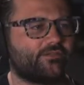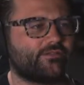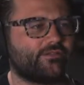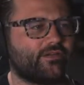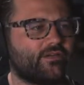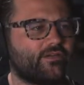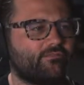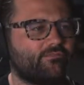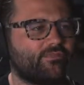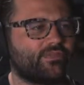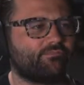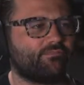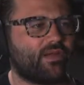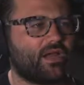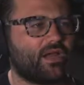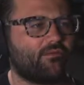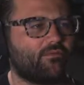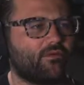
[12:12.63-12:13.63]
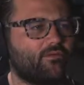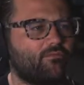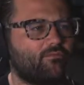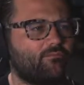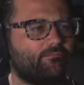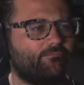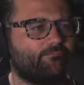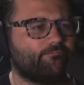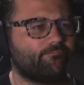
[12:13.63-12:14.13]
there, Miss Spyro.
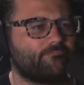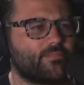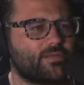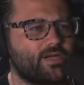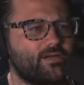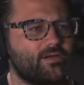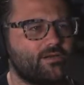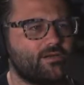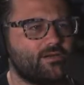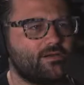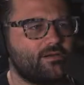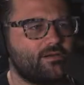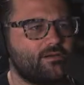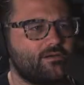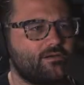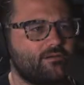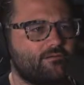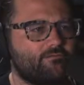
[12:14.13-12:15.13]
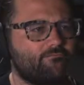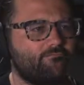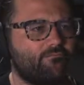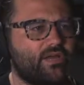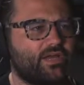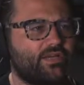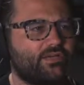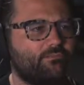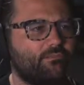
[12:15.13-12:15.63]

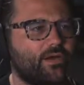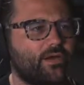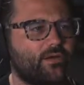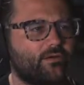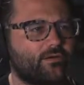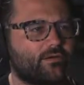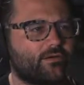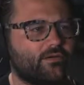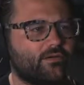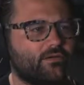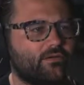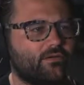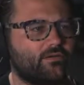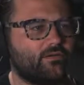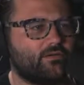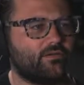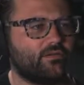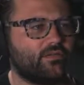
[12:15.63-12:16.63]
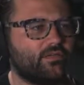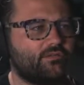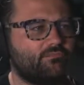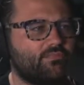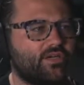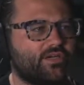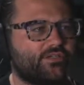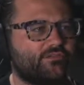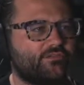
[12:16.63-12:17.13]
Made in America. You
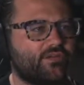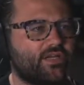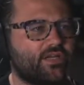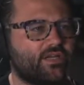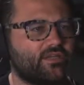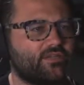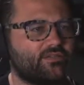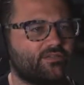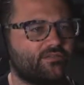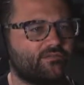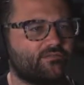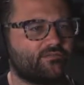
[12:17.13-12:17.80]
bet your ass.